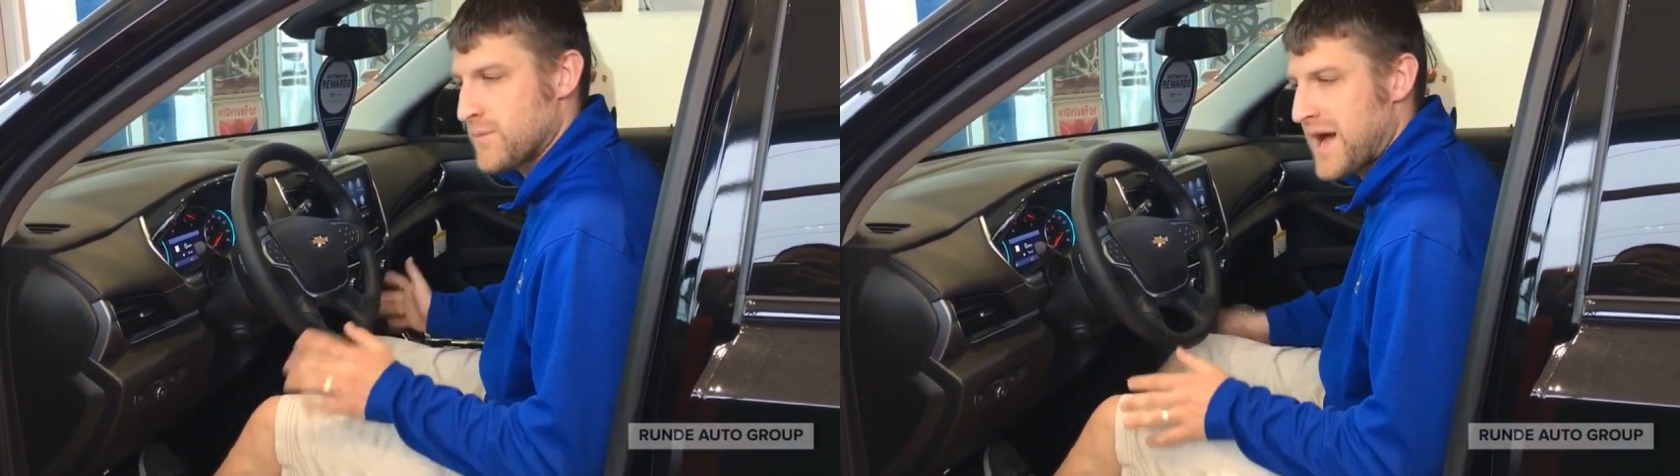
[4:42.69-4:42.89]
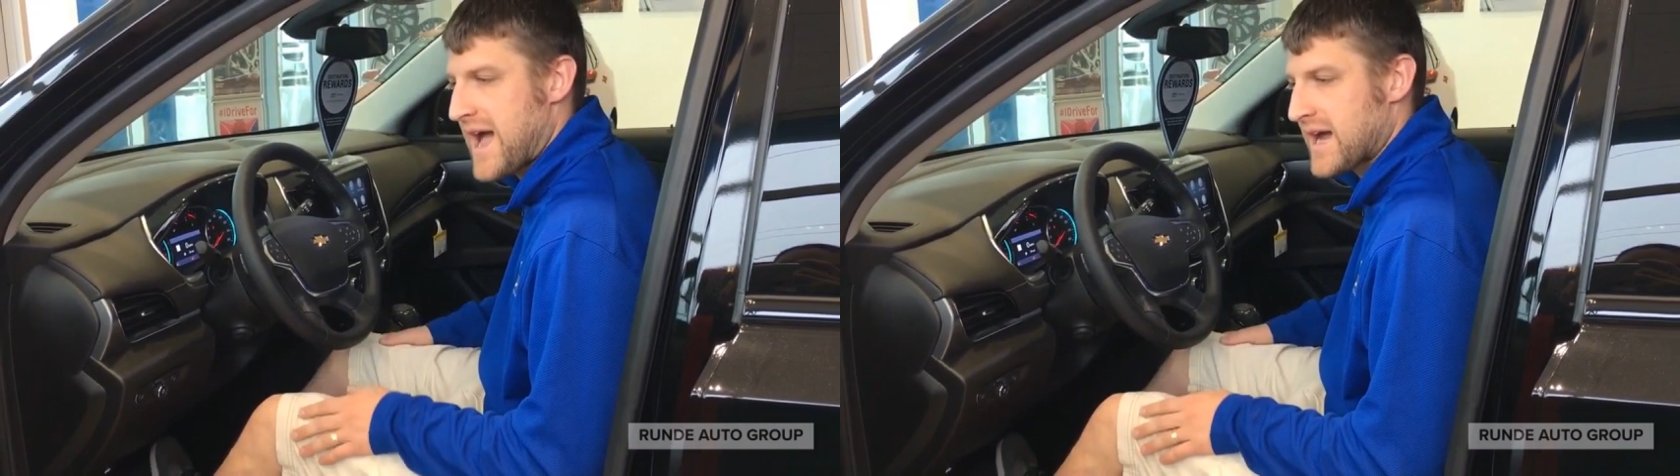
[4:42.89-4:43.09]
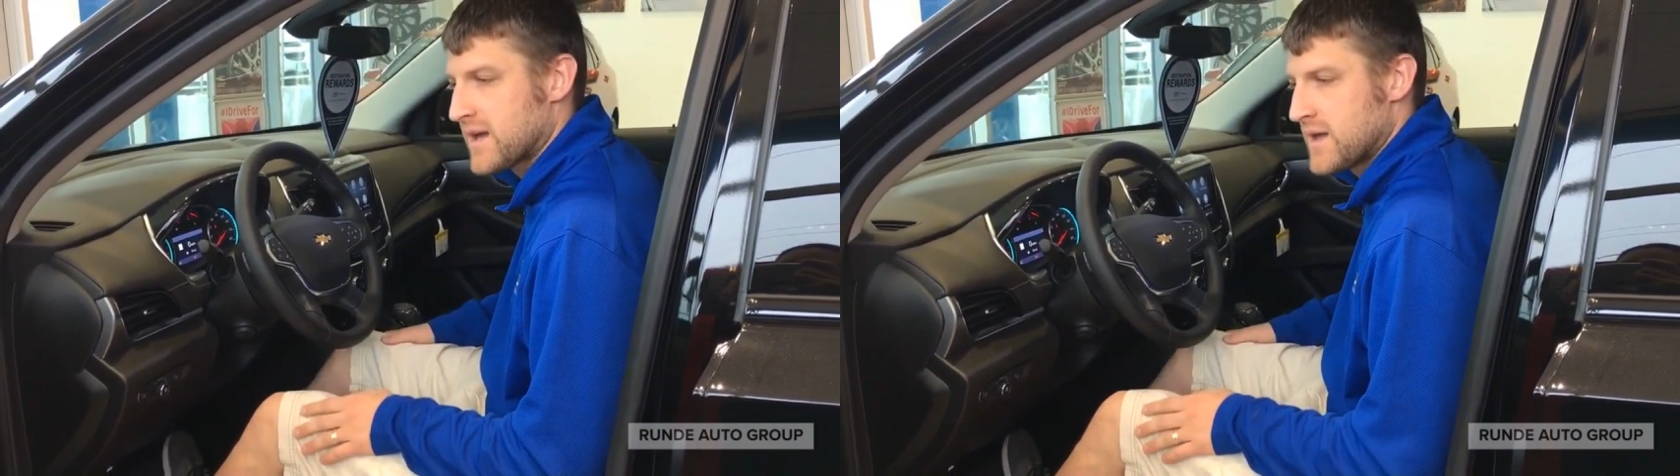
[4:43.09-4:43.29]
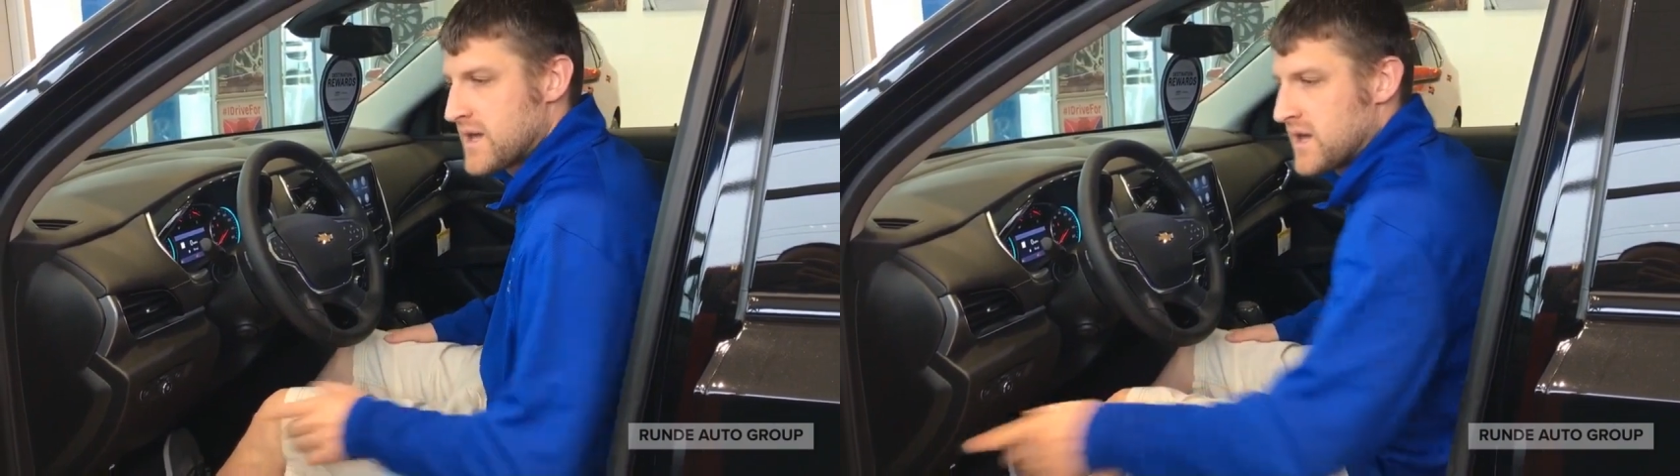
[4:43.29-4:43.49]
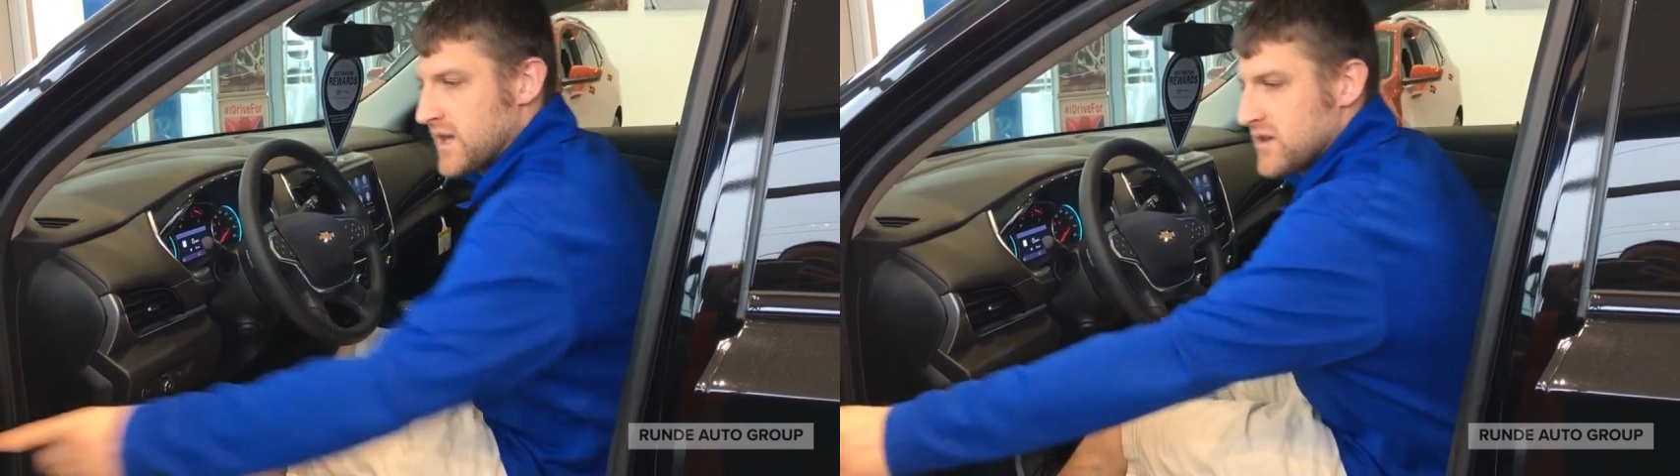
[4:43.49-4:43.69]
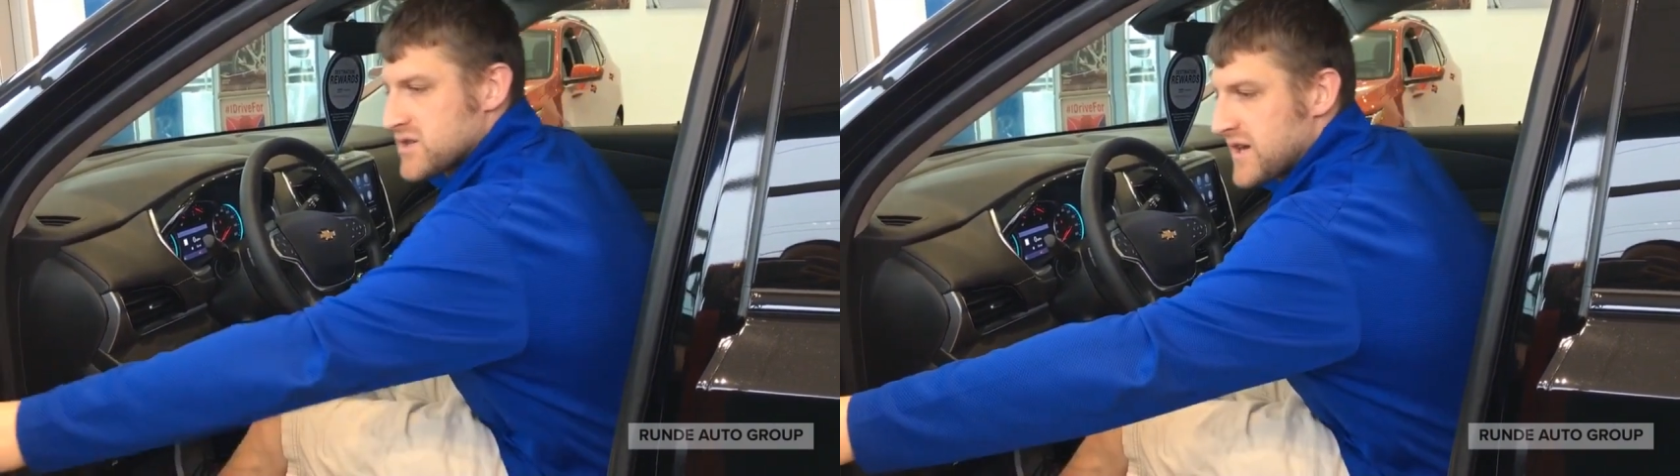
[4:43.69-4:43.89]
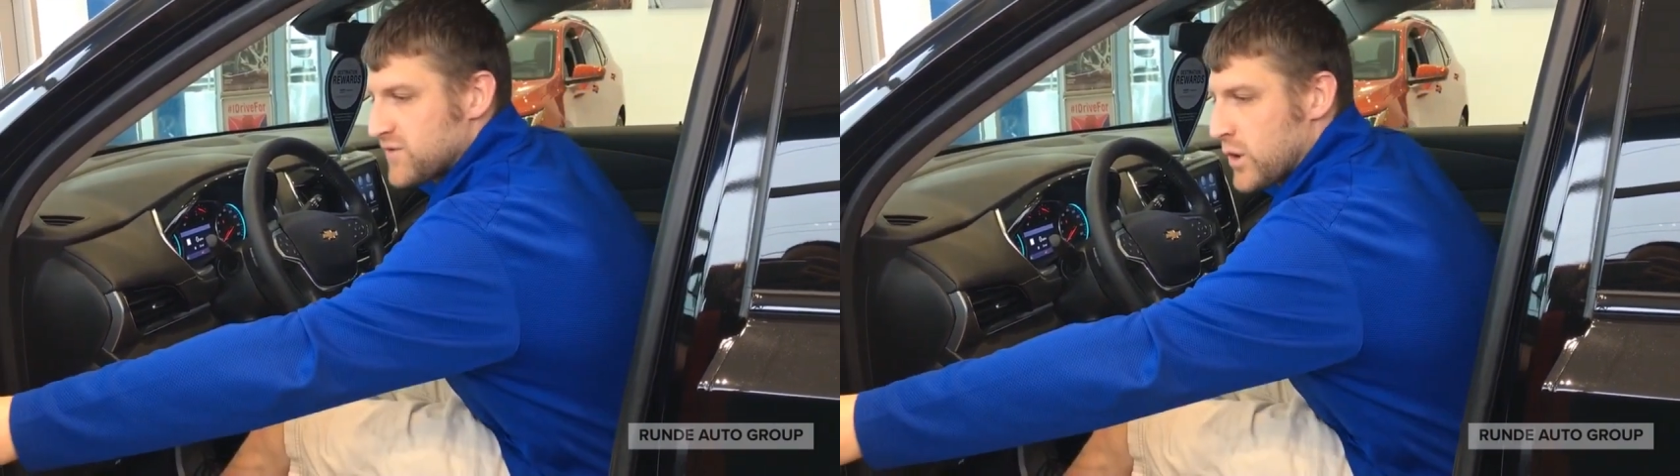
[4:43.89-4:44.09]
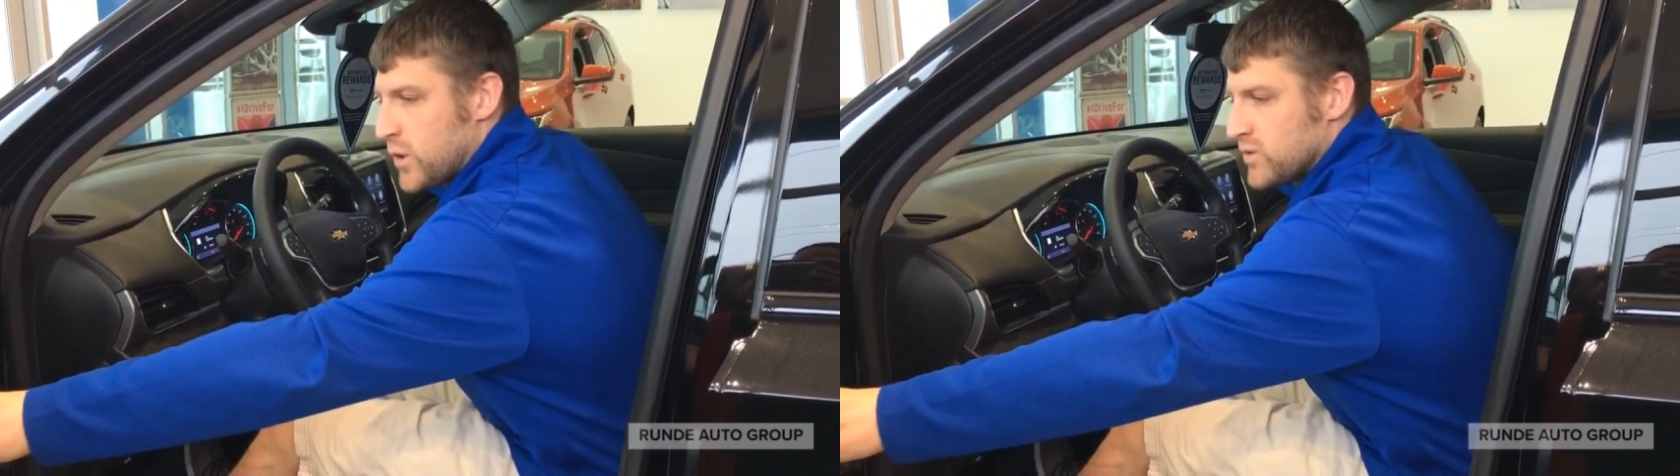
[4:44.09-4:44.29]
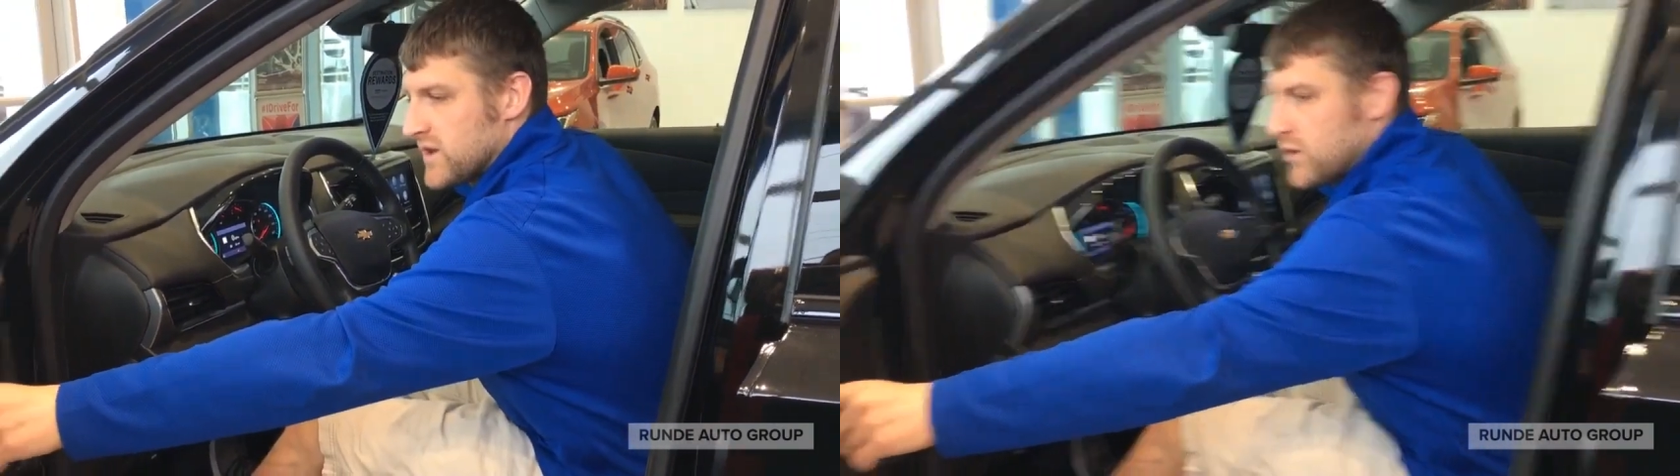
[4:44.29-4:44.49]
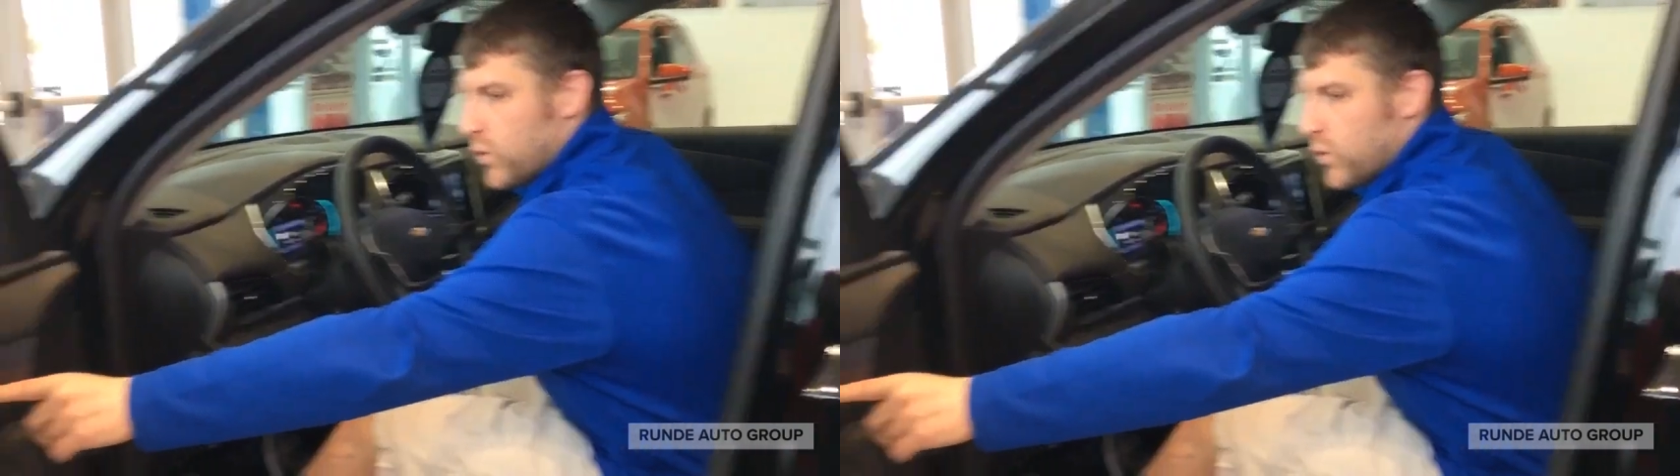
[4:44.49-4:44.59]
back. You just have to hold in the